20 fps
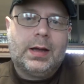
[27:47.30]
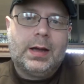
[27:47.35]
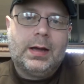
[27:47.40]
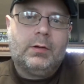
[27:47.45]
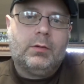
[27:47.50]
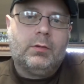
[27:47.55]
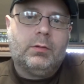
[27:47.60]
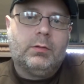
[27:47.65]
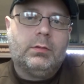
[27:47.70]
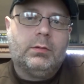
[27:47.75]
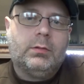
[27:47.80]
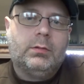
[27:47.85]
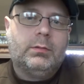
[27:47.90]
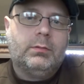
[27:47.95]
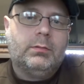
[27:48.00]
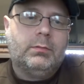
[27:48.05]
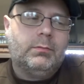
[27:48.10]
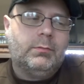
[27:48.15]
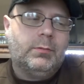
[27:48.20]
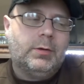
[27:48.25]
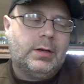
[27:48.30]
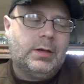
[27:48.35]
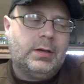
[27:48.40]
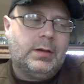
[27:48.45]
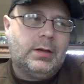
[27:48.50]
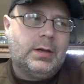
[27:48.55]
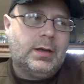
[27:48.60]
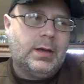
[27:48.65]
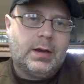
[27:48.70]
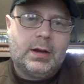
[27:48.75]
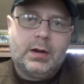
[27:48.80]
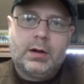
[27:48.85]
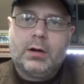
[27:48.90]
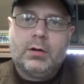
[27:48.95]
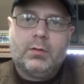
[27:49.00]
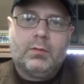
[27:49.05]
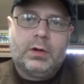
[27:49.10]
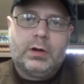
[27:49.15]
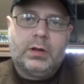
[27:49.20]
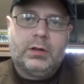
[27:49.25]
I don't
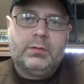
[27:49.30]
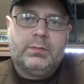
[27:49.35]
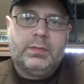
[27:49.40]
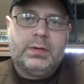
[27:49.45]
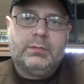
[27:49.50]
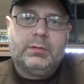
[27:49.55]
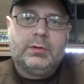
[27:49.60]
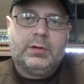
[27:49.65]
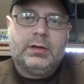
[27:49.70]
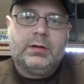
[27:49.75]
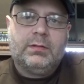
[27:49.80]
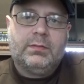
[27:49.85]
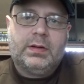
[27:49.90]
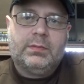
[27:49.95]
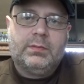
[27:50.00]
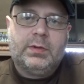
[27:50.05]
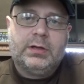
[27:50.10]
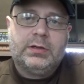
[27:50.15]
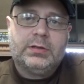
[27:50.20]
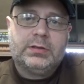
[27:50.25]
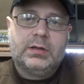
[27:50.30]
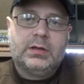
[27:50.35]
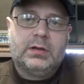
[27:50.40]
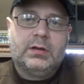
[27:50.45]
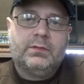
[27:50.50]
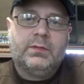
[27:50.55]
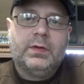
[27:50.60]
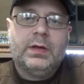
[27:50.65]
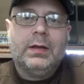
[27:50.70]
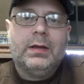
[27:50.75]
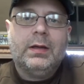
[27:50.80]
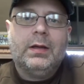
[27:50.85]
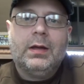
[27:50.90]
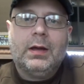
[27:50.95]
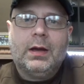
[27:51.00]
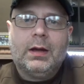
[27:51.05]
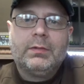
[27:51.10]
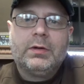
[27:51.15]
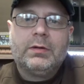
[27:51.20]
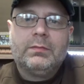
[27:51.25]
care what other people think about my stuff.
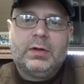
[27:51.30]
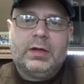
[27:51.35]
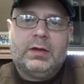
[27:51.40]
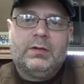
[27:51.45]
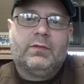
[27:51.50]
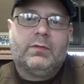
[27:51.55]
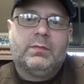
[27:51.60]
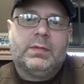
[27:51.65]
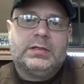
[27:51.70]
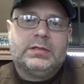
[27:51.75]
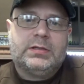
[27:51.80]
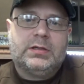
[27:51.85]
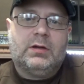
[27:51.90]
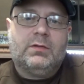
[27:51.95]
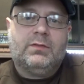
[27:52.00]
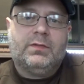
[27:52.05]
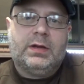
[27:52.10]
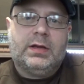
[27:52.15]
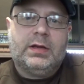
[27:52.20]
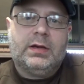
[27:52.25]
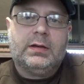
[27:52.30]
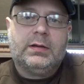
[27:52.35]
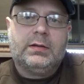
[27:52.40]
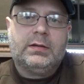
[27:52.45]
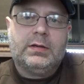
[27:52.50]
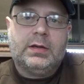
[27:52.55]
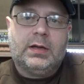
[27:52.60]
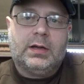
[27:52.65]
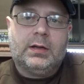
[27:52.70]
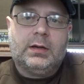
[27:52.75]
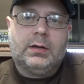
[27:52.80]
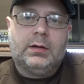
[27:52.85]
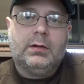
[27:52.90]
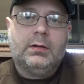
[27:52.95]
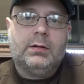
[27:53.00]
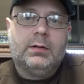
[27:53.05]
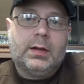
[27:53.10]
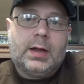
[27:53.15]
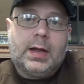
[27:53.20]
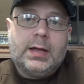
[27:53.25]
I'm going to paint for myself and get it done.
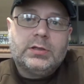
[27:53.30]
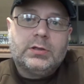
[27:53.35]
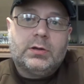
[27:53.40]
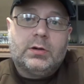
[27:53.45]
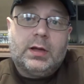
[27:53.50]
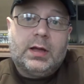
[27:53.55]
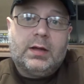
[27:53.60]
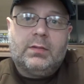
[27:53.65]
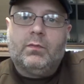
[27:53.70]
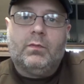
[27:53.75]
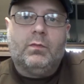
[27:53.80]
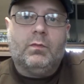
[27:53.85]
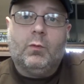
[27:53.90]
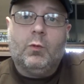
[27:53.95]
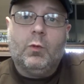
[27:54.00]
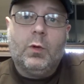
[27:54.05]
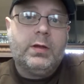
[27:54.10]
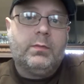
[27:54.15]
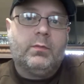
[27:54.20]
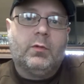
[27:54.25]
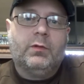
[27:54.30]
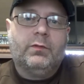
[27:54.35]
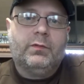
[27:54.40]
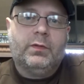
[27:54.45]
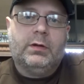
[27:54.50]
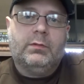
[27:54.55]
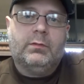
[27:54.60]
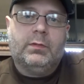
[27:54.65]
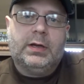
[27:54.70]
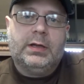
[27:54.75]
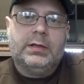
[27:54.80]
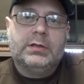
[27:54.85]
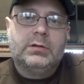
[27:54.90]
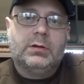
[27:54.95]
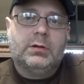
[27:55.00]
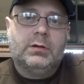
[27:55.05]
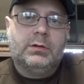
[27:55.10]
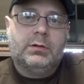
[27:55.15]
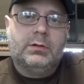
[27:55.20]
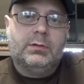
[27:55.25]
I started having way more fun when I
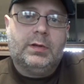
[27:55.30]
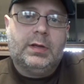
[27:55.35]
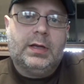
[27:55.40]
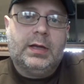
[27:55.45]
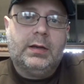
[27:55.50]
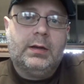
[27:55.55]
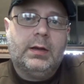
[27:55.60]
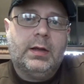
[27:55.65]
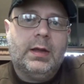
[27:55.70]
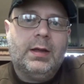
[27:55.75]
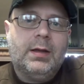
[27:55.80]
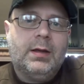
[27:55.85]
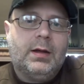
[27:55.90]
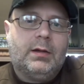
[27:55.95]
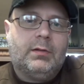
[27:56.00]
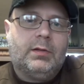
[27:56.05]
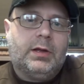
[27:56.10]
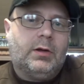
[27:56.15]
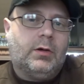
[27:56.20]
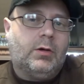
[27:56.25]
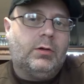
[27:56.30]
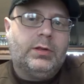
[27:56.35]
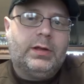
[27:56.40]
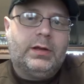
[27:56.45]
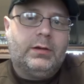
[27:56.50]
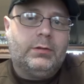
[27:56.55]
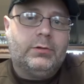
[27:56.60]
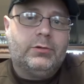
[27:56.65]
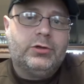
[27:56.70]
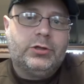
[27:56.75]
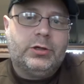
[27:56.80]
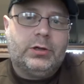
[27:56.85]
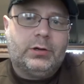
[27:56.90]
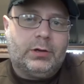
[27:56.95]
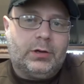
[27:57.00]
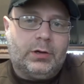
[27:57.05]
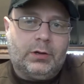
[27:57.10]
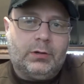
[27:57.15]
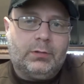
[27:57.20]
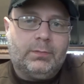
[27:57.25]
started doing that. I let all that other shit
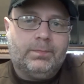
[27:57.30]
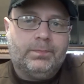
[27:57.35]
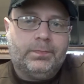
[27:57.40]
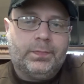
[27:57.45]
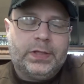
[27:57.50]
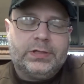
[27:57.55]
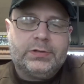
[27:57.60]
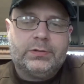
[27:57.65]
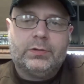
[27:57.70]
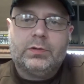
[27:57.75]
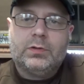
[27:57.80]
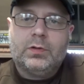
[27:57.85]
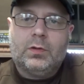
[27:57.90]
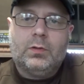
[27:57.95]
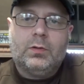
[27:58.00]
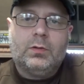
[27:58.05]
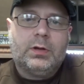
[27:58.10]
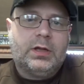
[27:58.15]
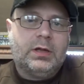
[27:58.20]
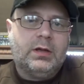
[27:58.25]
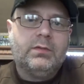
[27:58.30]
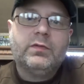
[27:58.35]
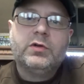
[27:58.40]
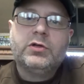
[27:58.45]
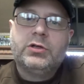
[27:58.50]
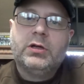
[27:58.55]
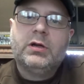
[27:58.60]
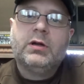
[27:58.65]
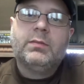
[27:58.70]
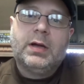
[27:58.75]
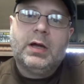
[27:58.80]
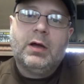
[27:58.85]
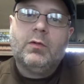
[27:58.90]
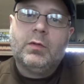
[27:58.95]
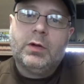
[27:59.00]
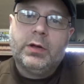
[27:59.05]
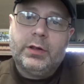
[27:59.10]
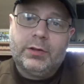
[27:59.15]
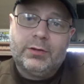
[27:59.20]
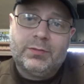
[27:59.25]
go. So don't give a shit
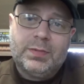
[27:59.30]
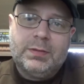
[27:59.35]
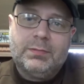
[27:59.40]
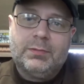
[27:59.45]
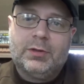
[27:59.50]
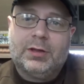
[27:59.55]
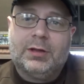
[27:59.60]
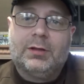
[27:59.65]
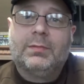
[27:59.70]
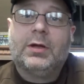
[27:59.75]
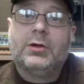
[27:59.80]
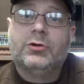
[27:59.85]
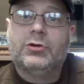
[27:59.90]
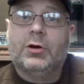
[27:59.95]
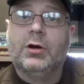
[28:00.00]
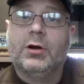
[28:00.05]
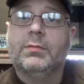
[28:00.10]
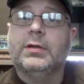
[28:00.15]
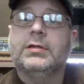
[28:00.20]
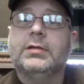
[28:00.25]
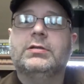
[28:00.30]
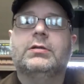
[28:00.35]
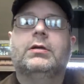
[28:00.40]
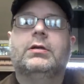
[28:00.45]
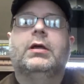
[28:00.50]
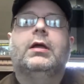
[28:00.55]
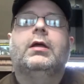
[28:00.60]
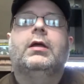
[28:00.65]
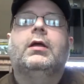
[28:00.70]
about what other people think about your armies.